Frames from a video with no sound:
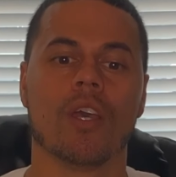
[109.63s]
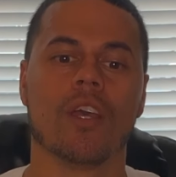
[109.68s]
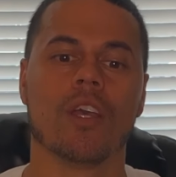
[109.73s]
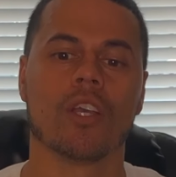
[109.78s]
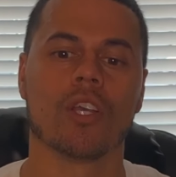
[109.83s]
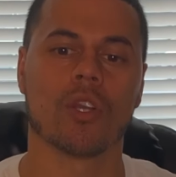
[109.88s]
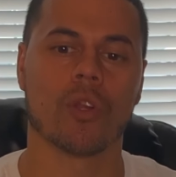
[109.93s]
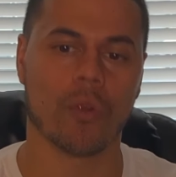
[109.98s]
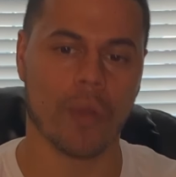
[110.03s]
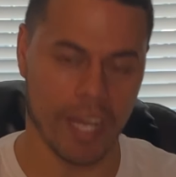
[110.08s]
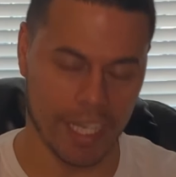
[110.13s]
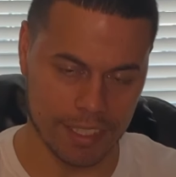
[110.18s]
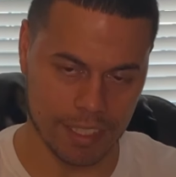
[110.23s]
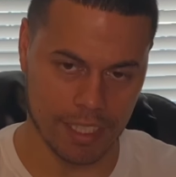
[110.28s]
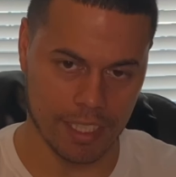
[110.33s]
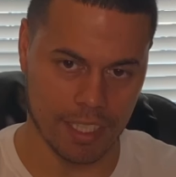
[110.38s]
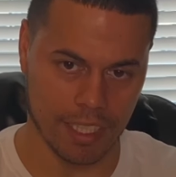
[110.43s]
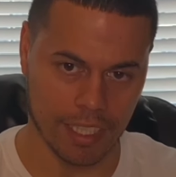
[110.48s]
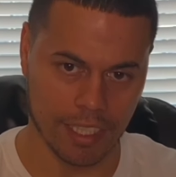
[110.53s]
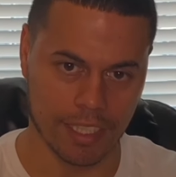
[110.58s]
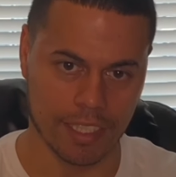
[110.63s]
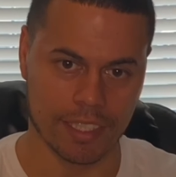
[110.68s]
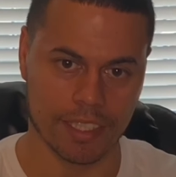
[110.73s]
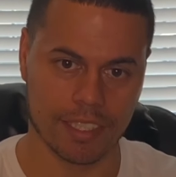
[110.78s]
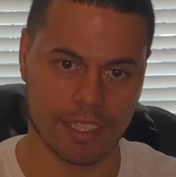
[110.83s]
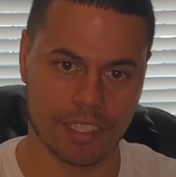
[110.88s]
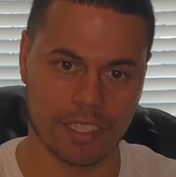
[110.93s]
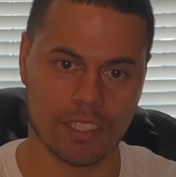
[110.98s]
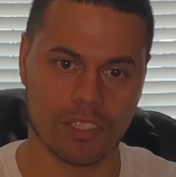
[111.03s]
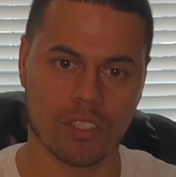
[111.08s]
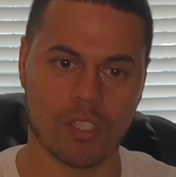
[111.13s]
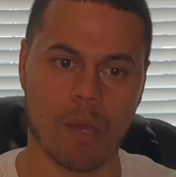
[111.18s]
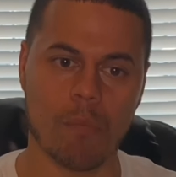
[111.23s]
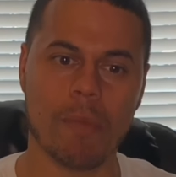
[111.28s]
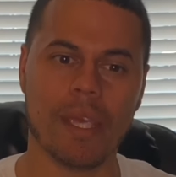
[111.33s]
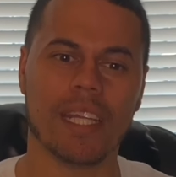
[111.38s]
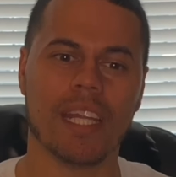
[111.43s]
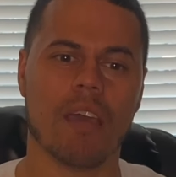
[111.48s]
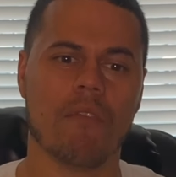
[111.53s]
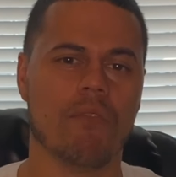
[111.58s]
crazy thing is, so I
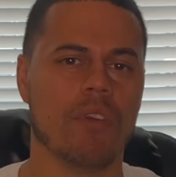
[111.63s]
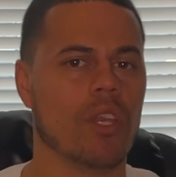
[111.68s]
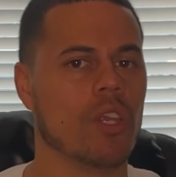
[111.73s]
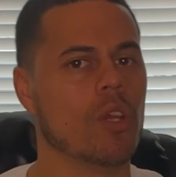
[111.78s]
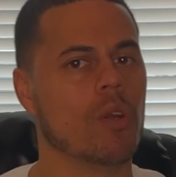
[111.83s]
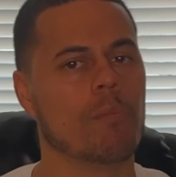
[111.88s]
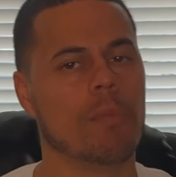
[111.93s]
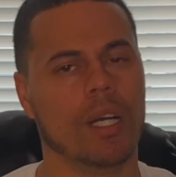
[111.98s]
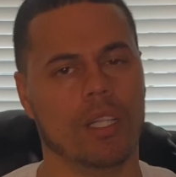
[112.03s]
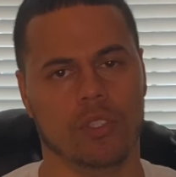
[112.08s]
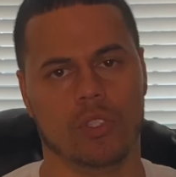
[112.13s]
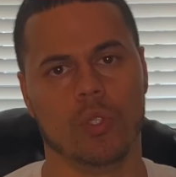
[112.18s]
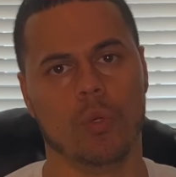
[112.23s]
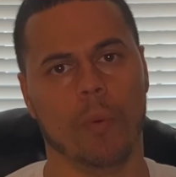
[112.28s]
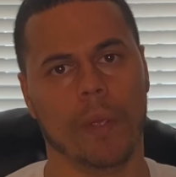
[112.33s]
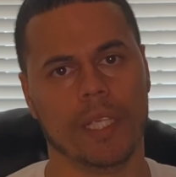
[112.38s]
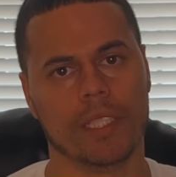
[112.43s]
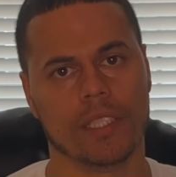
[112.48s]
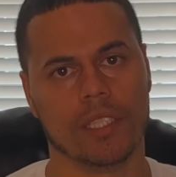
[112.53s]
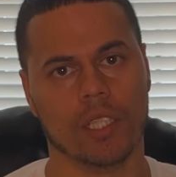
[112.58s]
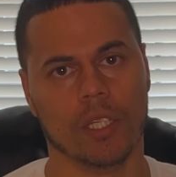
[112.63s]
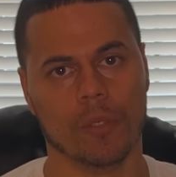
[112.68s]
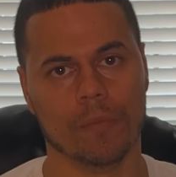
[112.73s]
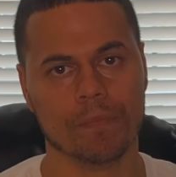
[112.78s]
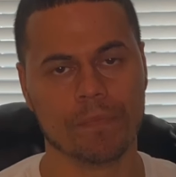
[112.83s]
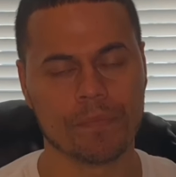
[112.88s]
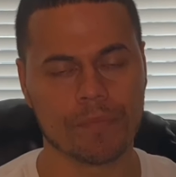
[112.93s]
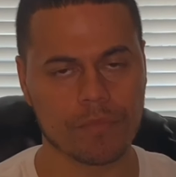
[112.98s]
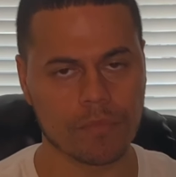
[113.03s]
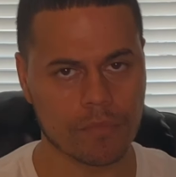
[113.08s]
made that video about 2 weeks ago,